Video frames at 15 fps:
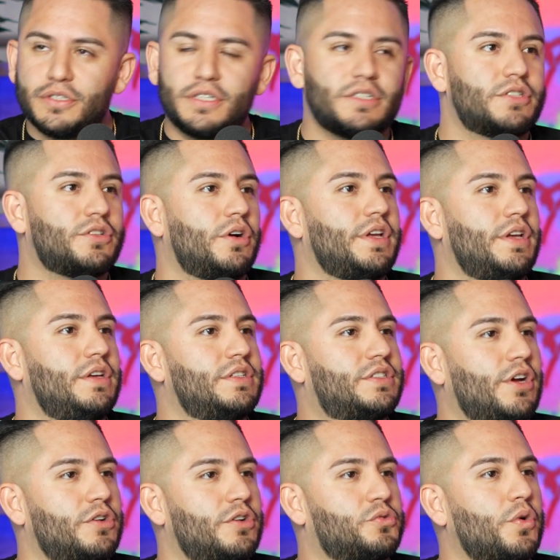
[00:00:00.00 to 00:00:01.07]
and he
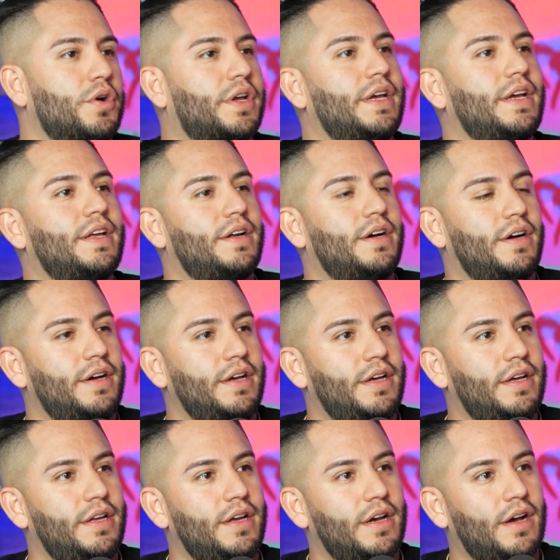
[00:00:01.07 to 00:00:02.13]
starts working in
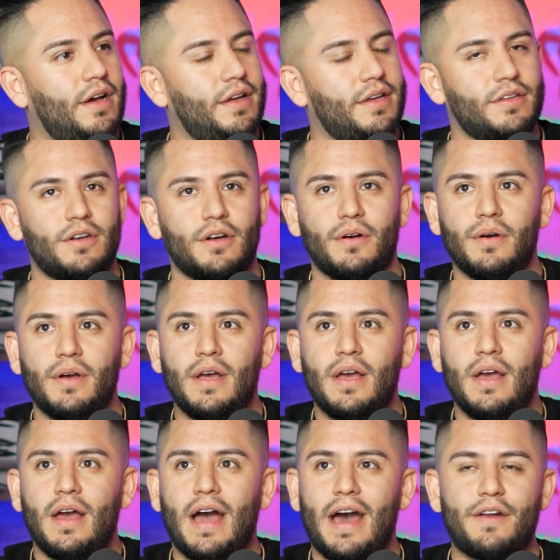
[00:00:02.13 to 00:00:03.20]

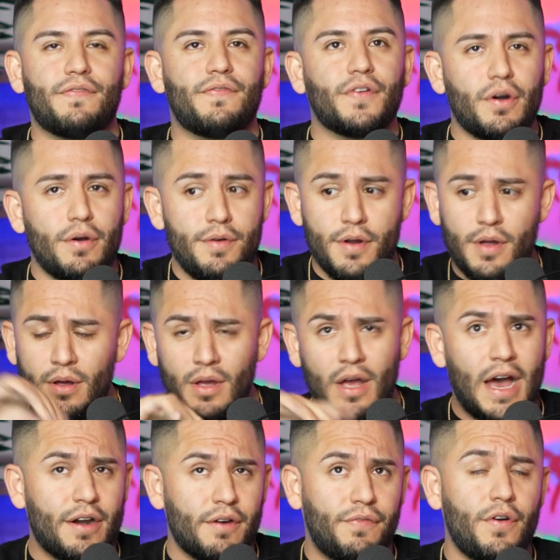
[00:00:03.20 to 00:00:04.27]
at a
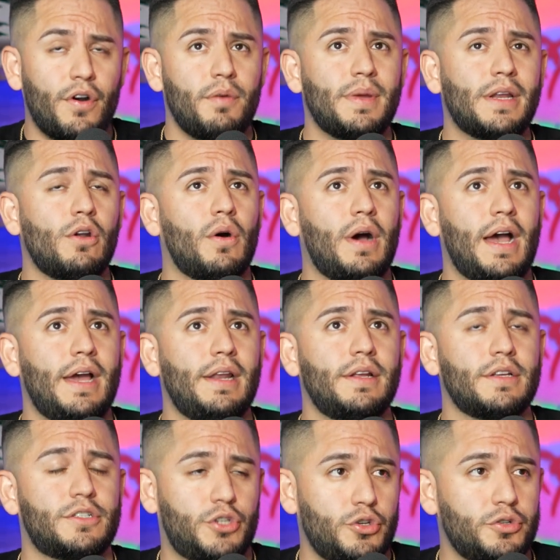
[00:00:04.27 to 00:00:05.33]
firm in Long Island.
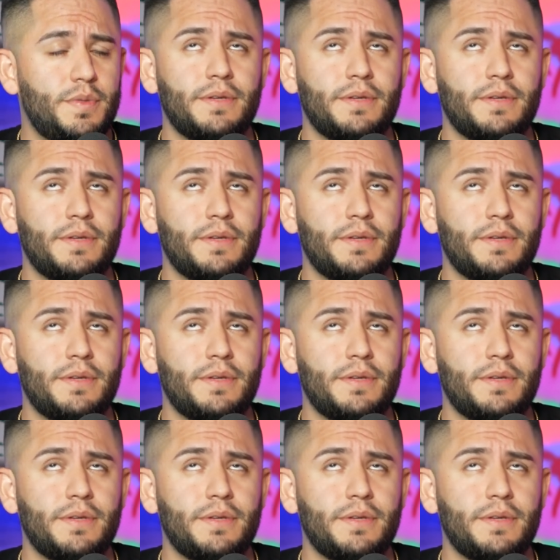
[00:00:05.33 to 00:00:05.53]
Excuse me.